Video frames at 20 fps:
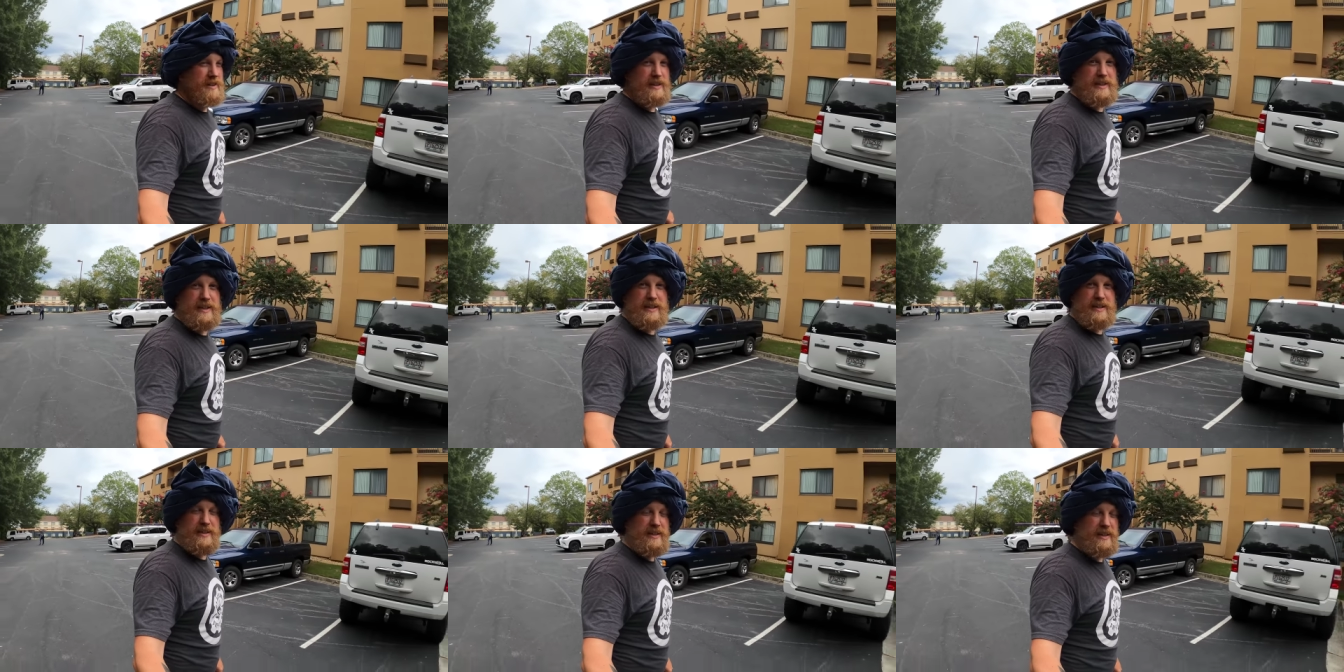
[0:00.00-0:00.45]

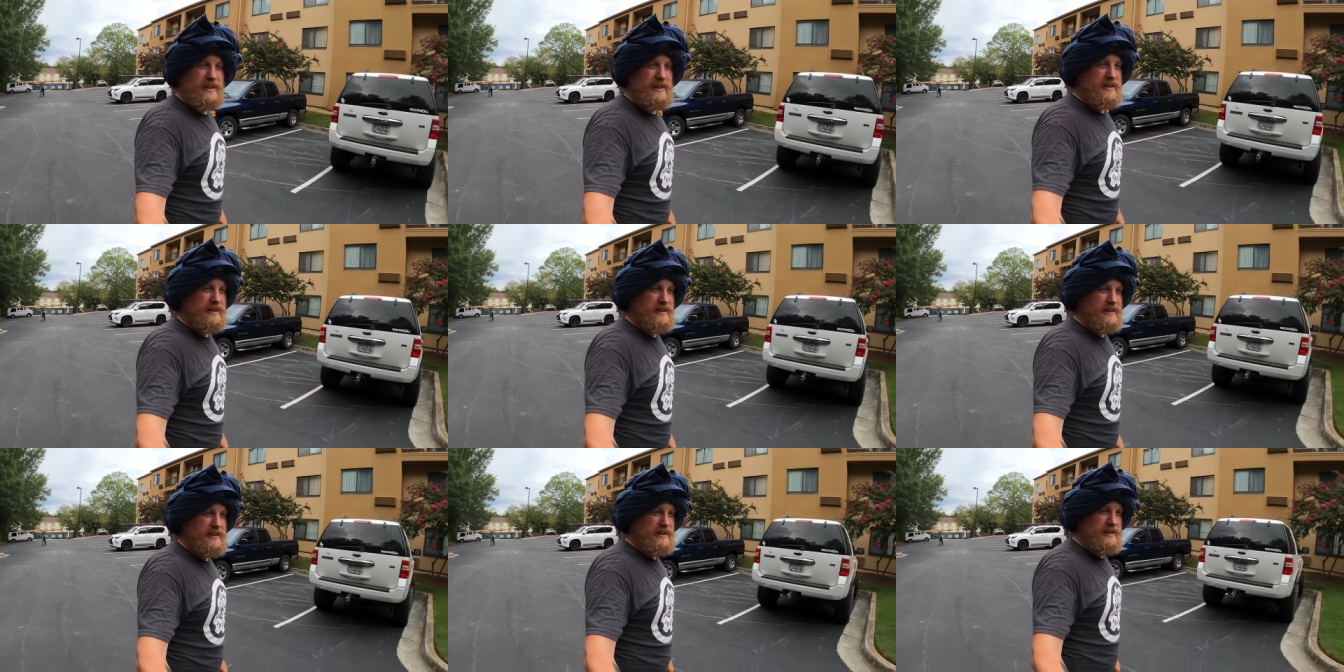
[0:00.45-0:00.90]
get
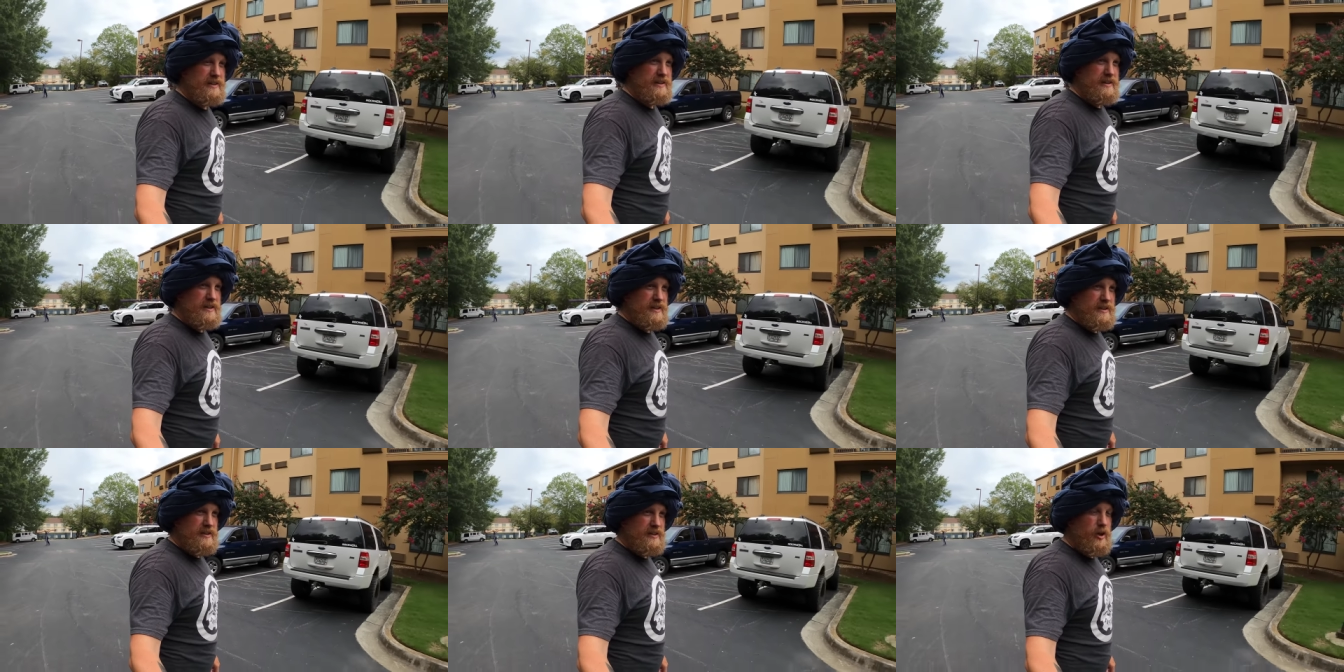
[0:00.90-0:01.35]
to
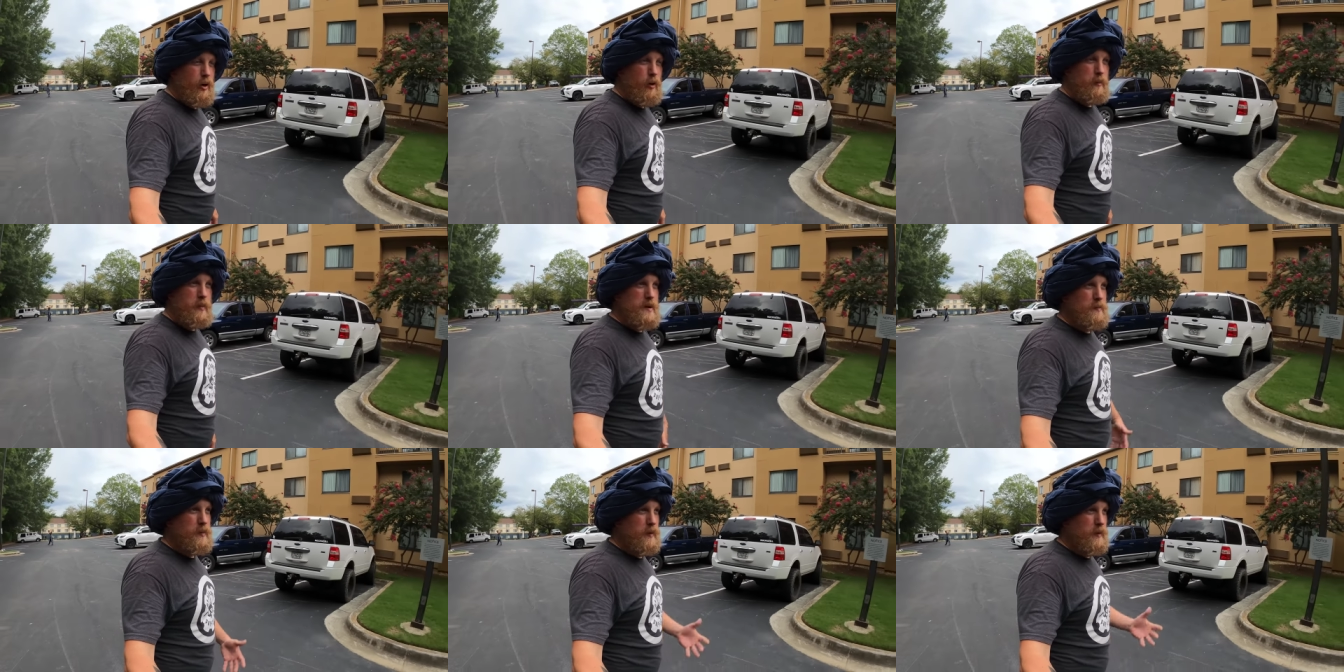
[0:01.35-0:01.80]
know
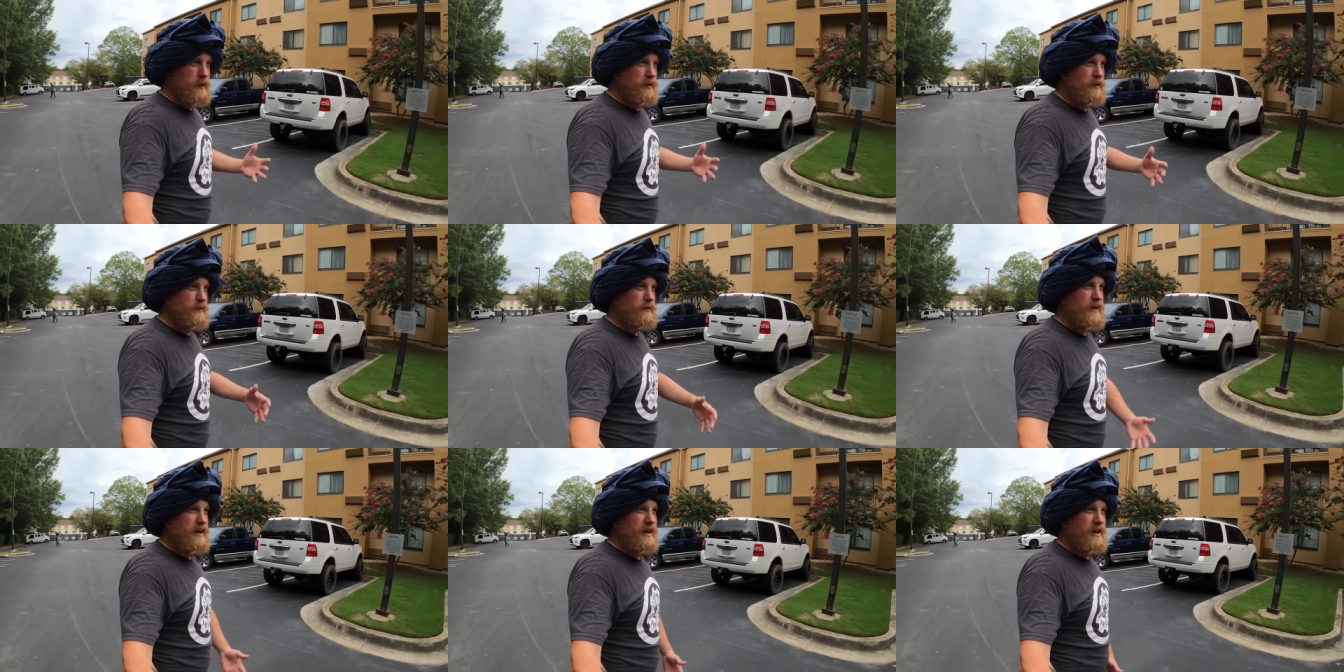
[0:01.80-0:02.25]
people
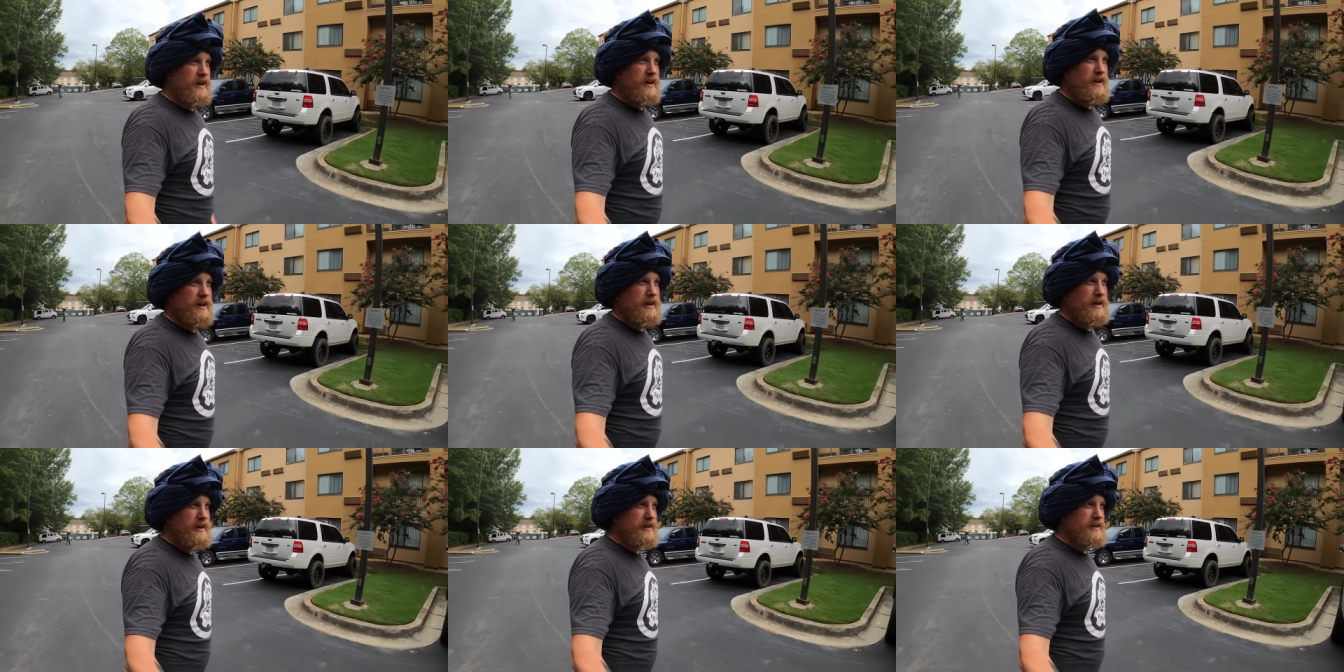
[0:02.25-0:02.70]
of
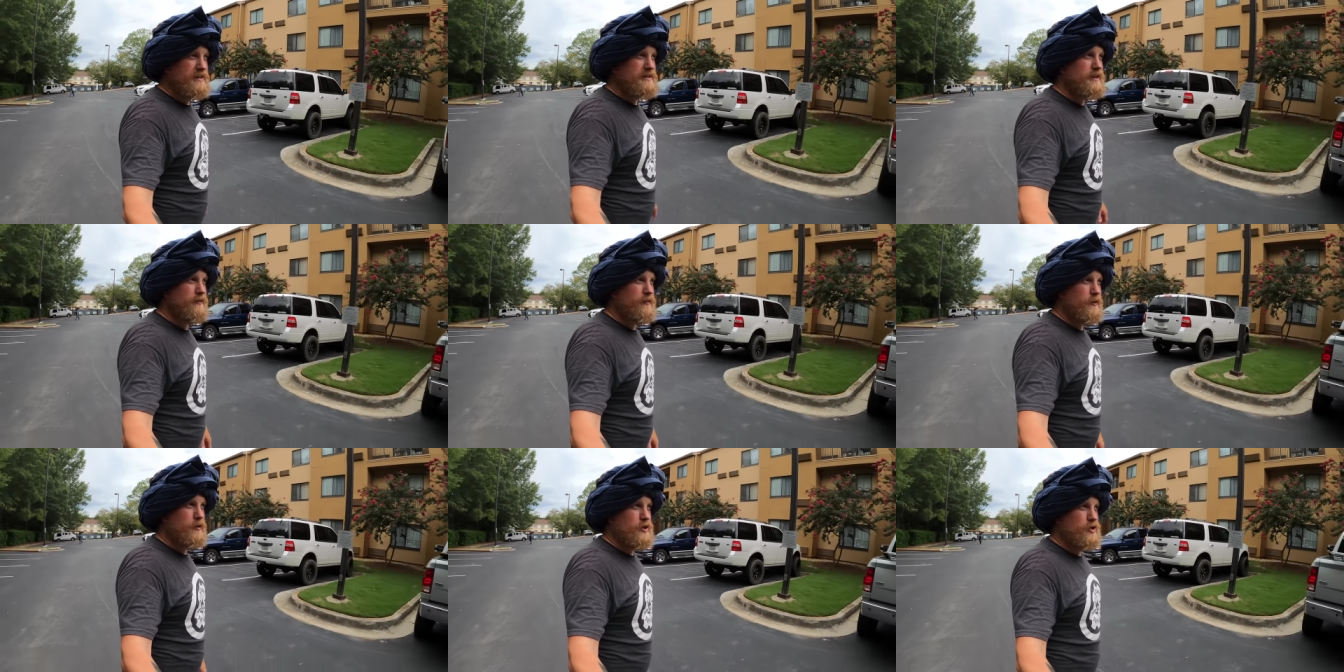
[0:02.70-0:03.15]
uh,
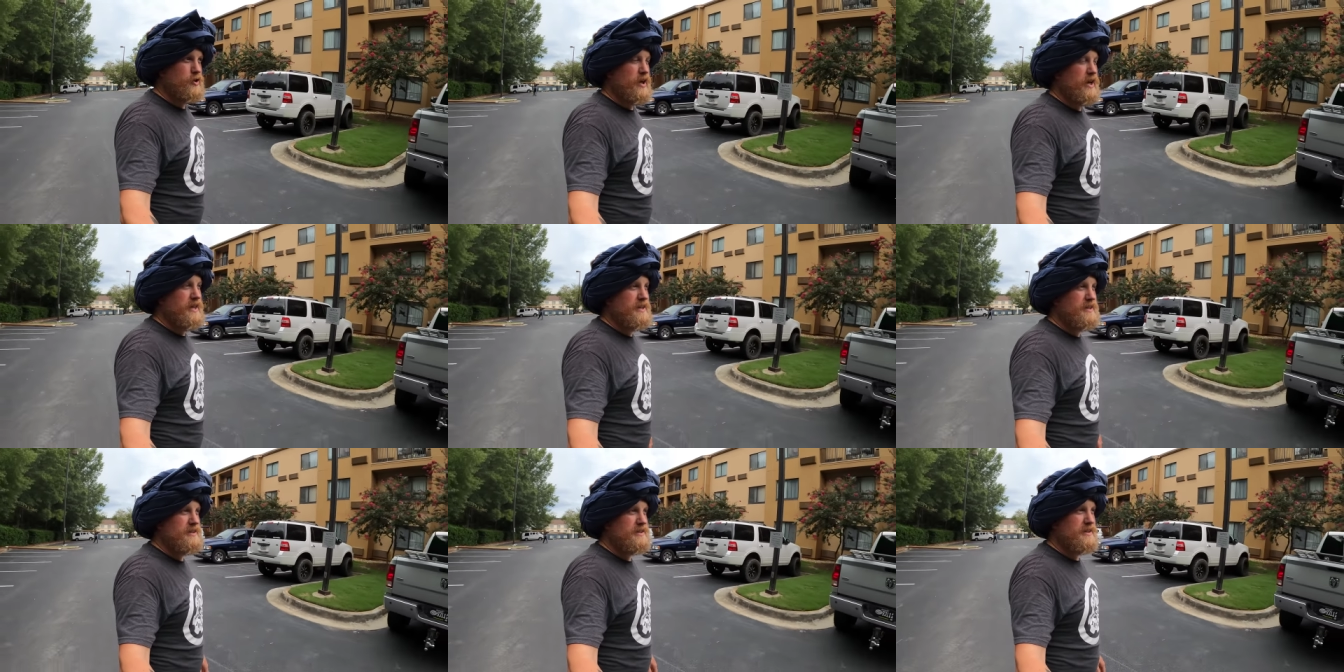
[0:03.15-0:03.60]
different
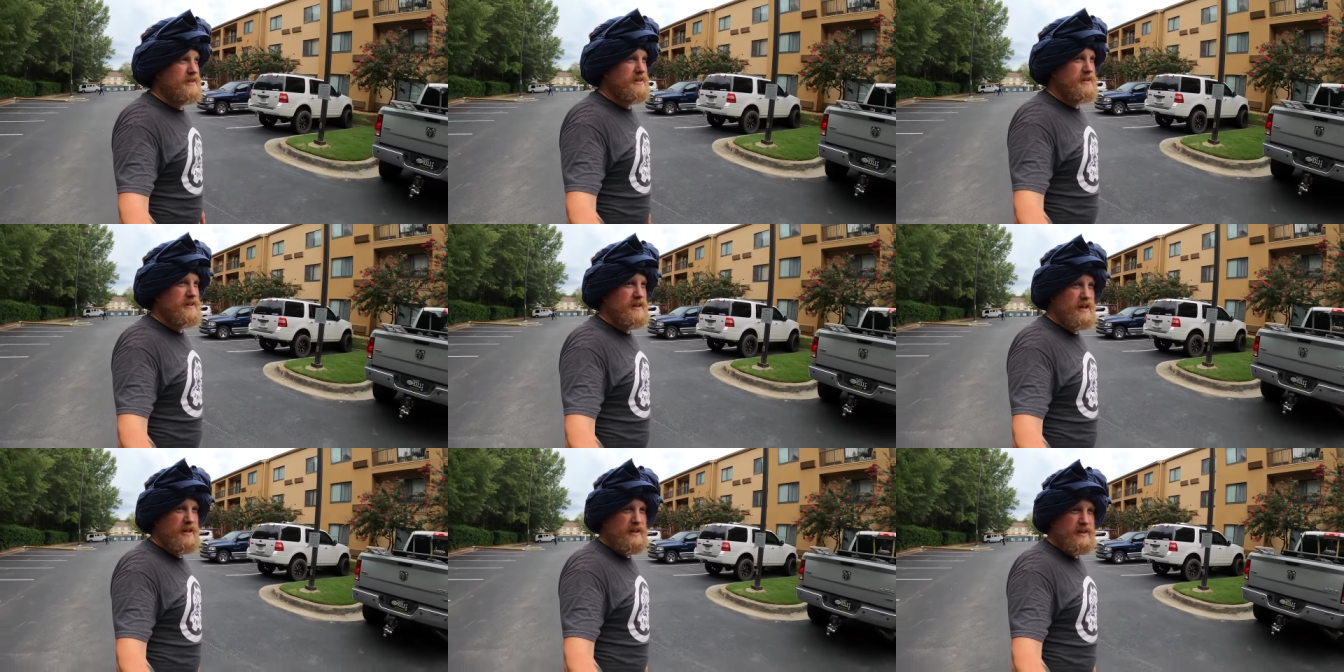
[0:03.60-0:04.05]
trades and